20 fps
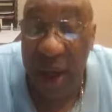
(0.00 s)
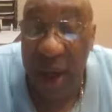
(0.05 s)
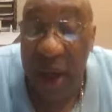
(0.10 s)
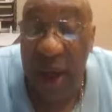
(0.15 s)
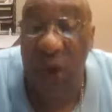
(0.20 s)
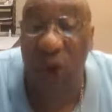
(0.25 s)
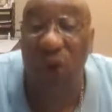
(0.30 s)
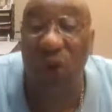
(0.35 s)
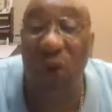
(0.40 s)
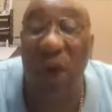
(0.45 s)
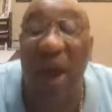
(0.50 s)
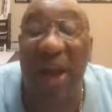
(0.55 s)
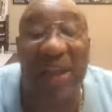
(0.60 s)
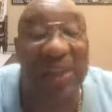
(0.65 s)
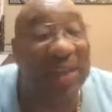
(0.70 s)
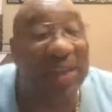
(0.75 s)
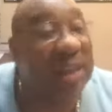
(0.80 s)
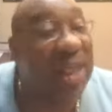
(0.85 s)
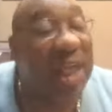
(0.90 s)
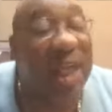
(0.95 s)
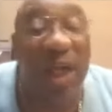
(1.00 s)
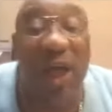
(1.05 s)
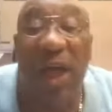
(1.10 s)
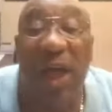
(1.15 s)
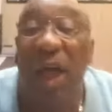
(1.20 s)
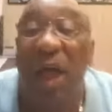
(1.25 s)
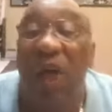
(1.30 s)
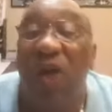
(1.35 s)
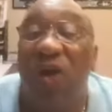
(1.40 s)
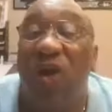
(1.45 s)
He'll try to steal.
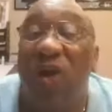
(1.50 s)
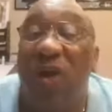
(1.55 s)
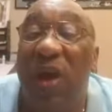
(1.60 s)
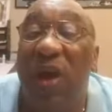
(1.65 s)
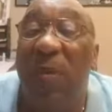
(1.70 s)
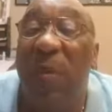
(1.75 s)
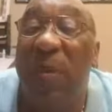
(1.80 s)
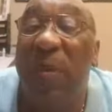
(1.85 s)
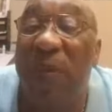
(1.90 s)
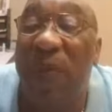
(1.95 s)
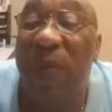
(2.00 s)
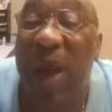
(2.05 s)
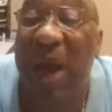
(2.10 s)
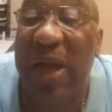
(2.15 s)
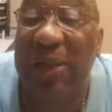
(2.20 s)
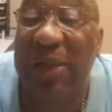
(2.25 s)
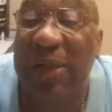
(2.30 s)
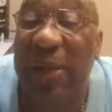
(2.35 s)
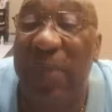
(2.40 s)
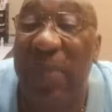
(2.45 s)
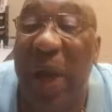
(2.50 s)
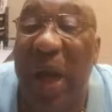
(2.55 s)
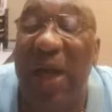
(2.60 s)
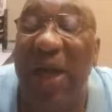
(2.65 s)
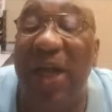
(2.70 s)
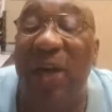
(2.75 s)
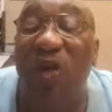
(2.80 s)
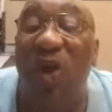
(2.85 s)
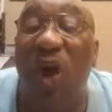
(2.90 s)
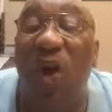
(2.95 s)
You, you been around somebody
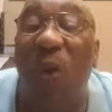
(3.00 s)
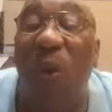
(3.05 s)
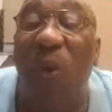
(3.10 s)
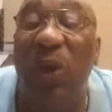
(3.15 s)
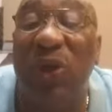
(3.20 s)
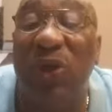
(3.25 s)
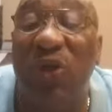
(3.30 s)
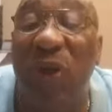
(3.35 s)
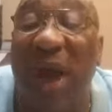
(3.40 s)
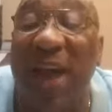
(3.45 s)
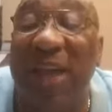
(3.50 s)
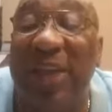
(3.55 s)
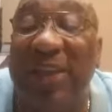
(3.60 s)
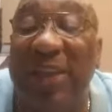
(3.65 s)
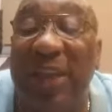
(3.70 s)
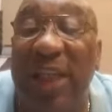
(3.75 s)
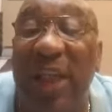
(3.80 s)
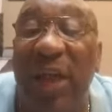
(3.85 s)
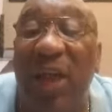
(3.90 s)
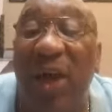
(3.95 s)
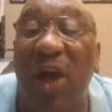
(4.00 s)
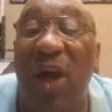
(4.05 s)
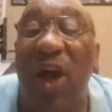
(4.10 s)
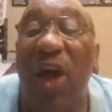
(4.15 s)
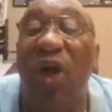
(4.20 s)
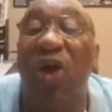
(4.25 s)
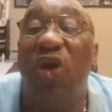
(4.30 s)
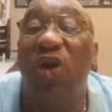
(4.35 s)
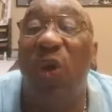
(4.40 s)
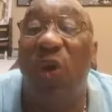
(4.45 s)
that always tried to steal
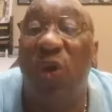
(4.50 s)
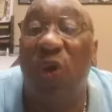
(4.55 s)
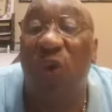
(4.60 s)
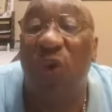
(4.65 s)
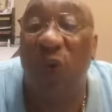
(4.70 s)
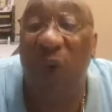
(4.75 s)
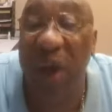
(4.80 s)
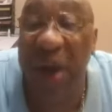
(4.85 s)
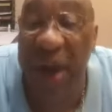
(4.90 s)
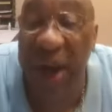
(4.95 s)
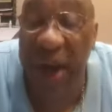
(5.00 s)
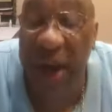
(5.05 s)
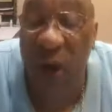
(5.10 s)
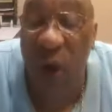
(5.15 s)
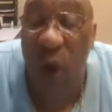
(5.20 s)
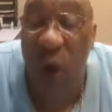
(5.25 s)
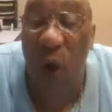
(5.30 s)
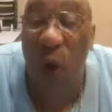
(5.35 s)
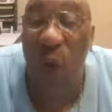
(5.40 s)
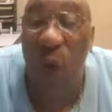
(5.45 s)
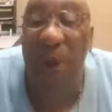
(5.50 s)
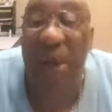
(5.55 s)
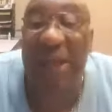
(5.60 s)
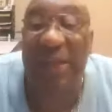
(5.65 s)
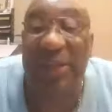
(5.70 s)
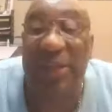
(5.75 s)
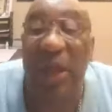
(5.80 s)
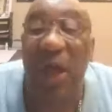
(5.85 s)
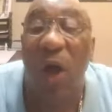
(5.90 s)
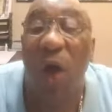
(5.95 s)
your credit,
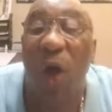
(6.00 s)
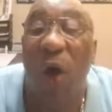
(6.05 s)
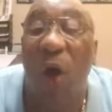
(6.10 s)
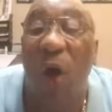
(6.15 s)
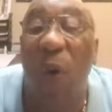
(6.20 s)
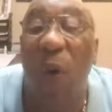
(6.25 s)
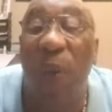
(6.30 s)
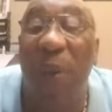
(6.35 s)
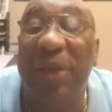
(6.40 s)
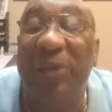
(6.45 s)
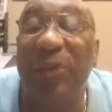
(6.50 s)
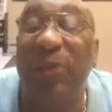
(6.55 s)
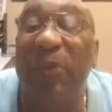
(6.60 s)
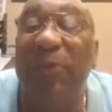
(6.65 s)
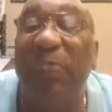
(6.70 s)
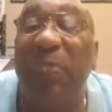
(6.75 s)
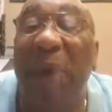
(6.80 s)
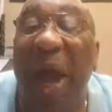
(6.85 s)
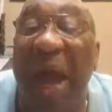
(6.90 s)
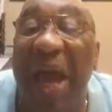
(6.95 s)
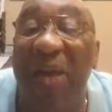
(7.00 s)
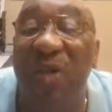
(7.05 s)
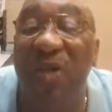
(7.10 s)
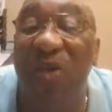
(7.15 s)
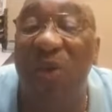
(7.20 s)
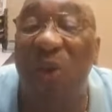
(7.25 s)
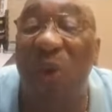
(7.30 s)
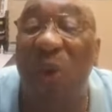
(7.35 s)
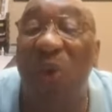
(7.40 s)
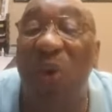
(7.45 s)
always, always was patting
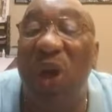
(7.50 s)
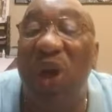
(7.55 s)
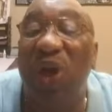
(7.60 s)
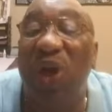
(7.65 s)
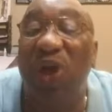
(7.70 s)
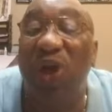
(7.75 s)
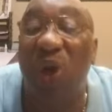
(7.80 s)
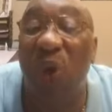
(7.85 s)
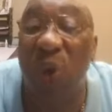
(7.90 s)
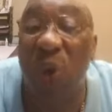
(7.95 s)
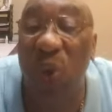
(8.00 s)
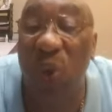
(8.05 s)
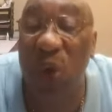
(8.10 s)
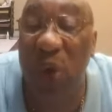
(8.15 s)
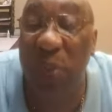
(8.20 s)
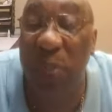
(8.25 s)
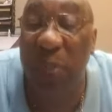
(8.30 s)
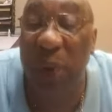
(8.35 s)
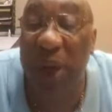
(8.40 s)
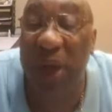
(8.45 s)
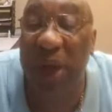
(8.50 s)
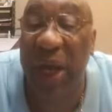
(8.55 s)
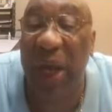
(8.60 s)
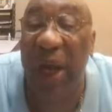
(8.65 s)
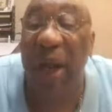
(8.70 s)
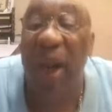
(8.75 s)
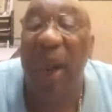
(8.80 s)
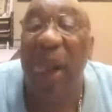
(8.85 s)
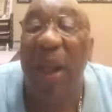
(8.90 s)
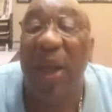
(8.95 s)
you on the shoulder, but
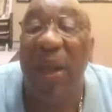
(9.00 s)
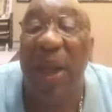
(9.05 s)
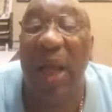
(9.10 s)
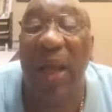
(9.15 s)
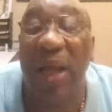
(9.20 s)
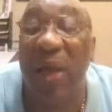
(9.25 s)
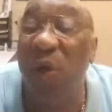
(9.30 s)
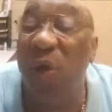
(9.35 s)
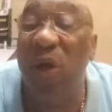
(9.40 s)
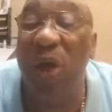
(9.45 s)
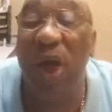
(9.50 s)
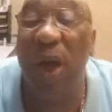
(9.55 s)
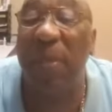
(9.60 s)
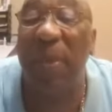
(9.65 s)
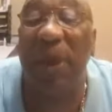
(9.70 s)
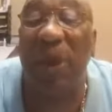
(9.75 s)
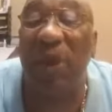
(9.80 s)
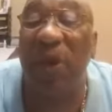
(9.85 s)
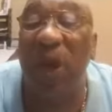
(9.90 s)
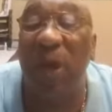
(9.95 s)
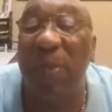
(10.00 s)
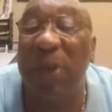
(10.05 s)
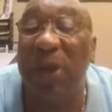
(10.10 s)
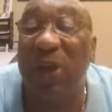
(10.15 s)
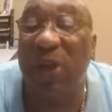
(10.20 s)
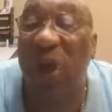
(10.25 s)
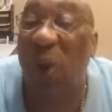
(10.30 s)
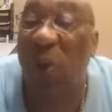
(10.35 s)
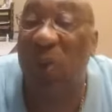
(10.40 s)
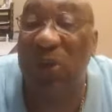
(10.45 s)
they, they, you, you ever, you ever
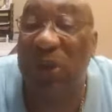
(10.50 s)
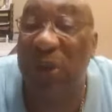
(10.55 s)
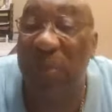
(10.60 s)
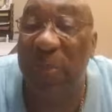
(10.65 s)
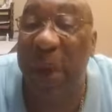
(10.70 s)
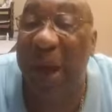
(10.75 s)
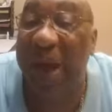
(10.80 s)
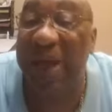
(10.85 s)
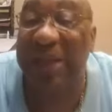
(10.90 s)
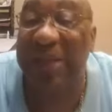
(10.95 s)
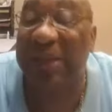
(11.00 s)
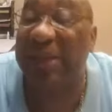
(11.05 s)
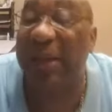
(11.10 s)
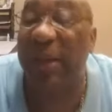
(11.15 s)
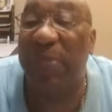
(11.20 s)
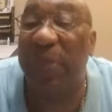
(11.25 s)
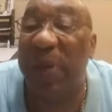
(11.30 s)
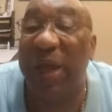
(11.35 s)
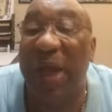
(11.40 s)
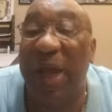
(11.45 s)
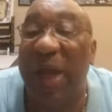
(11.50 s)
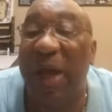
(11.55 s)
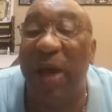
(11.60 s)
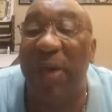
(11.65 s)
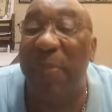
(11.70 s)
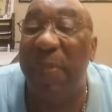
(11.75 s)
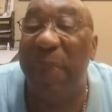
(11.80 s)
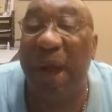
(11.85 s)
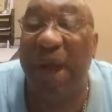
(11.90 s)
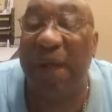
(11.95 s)
taught somebody something and they
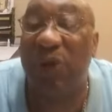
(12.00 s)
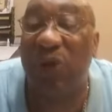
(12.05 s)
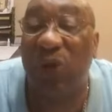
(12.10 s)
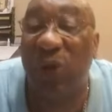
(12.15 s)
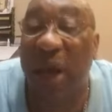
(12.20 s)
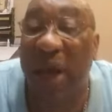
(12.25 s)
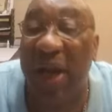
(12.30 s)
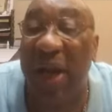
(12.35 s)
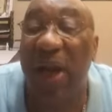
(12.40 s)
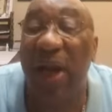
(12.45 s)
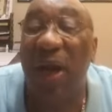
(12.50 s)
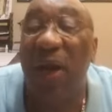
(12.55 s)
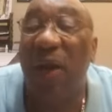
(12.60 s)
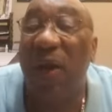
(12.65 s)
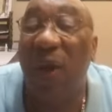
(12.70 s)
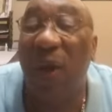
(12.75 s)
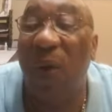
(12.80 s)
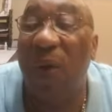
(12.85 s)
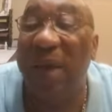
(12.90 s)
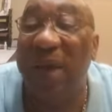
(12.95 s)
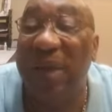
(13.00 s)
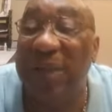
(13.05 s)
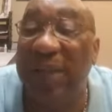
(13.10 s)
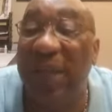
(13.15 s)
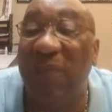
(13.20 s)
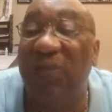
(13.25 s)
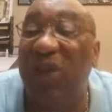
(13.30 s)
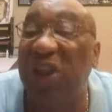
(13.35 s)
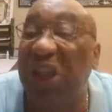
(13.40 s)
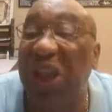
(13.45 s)
come back and try to call
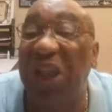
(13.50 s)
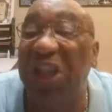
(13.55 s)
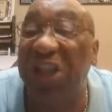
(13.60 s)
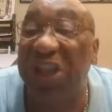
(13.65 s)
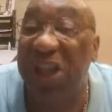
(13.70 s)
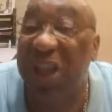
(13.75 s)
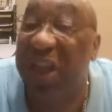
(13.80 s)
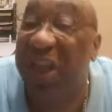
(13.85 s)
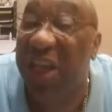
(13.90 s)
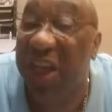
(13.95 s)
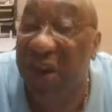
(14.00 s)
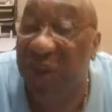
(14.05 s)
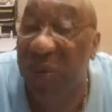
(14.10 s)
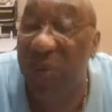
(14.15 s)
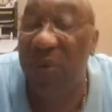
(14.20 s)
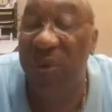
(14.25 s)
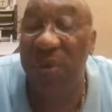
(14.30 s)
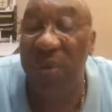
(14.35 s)
themselves teaching you?